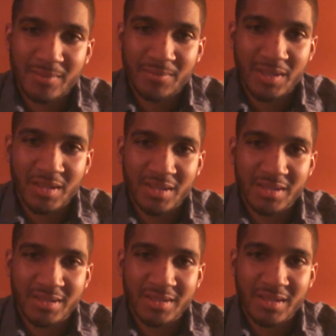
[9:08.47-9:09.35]

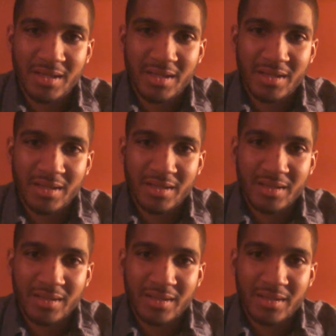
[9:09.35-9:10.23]
Because
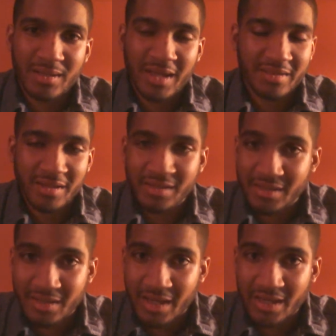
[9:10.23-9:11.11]
at the end of
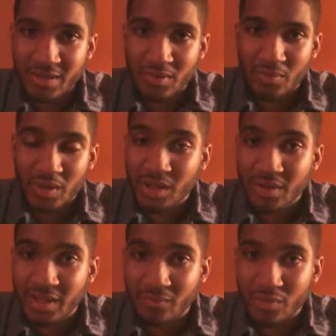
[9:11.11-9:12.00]
the day, we all
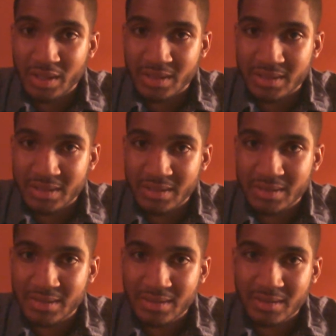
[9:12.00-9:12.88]
have weaknesses.